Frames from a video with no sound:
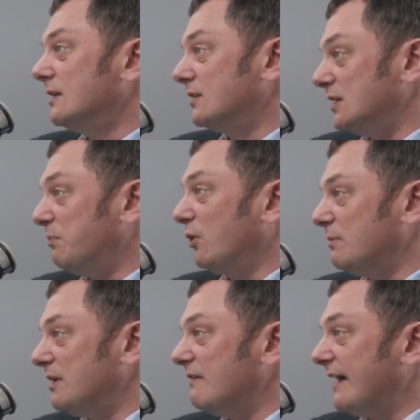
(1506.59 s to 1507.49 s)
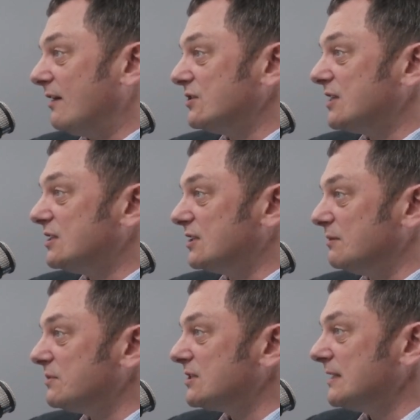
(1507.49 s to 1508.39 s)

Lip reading: the deployment of AI systems.